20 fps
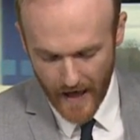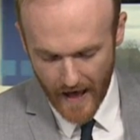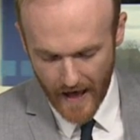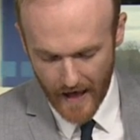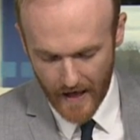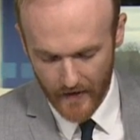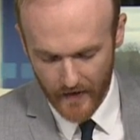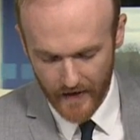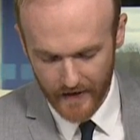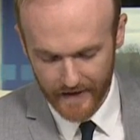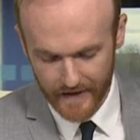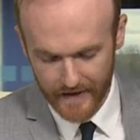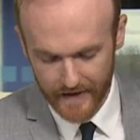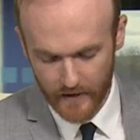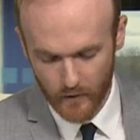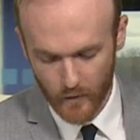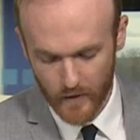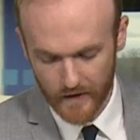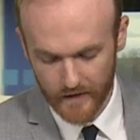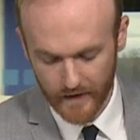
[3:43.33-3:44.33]
that
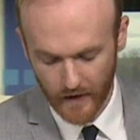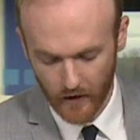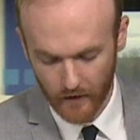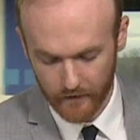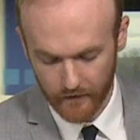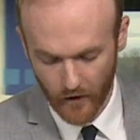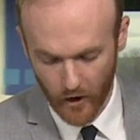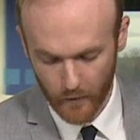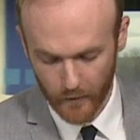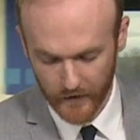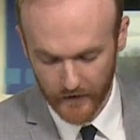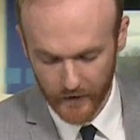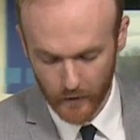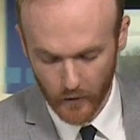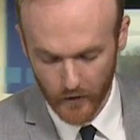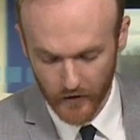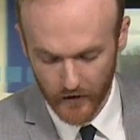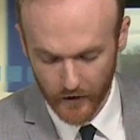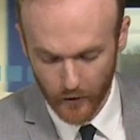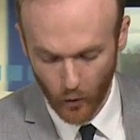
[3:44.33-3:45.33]
any retail pharmacy
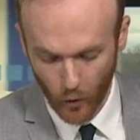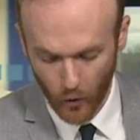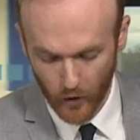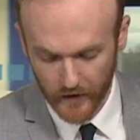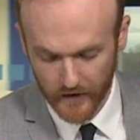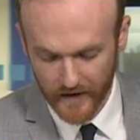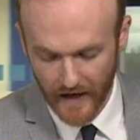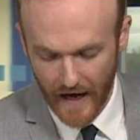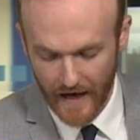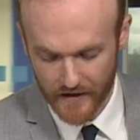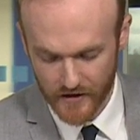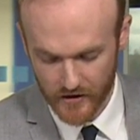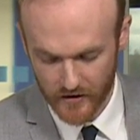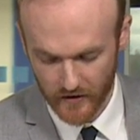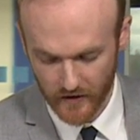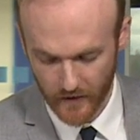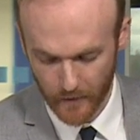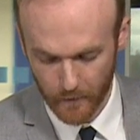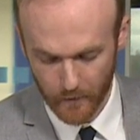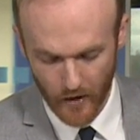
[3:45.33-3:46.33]
within or attached
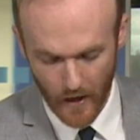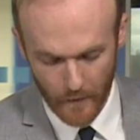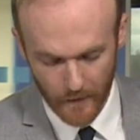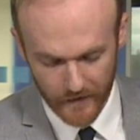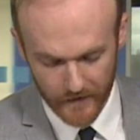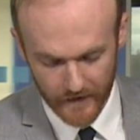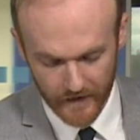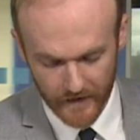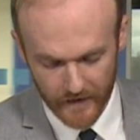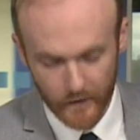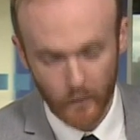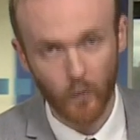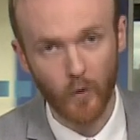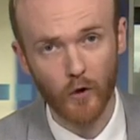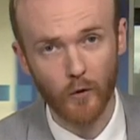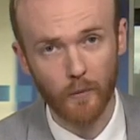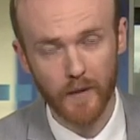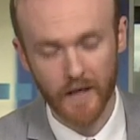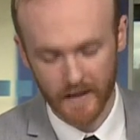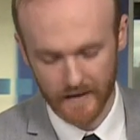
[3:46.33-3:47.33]
to the premises
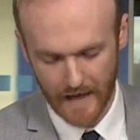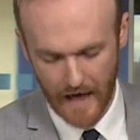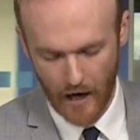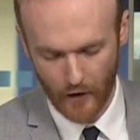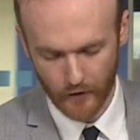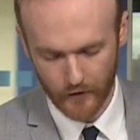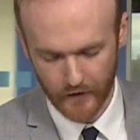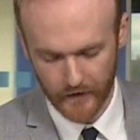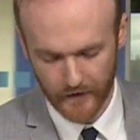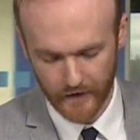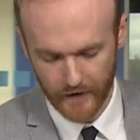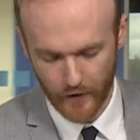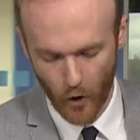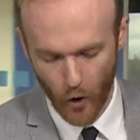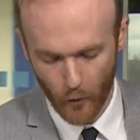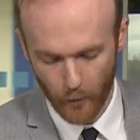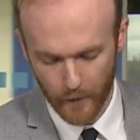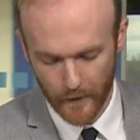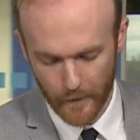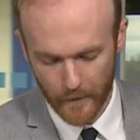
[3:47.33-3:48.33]
will be allowed to stay
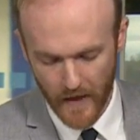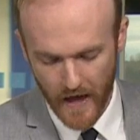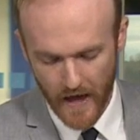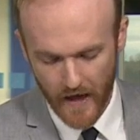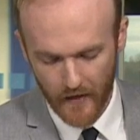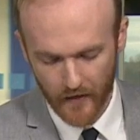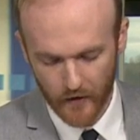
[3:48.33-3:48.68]
open.